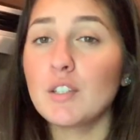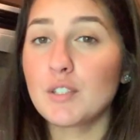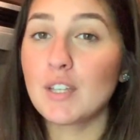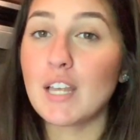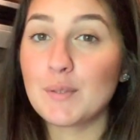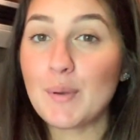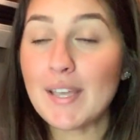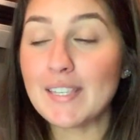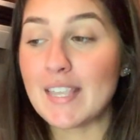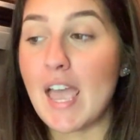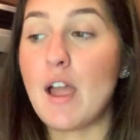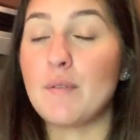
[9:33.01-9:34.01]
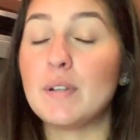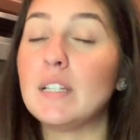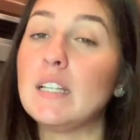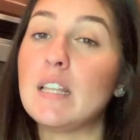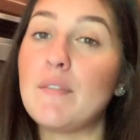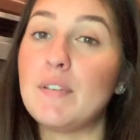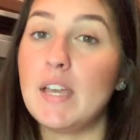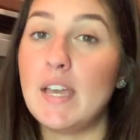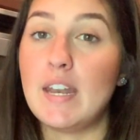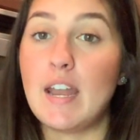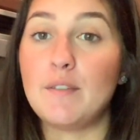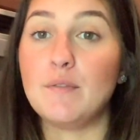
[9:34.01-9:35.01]
So that's why I say I really love it,
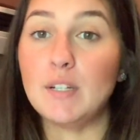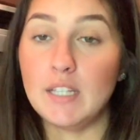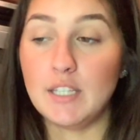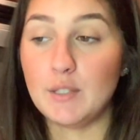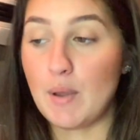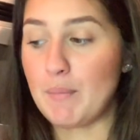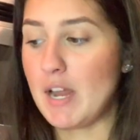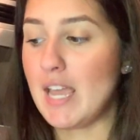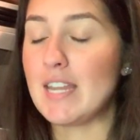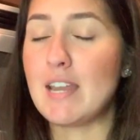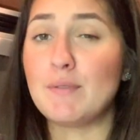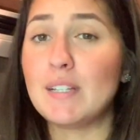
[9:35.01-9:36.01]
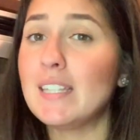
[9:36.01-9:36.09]
and I really swear by it, and I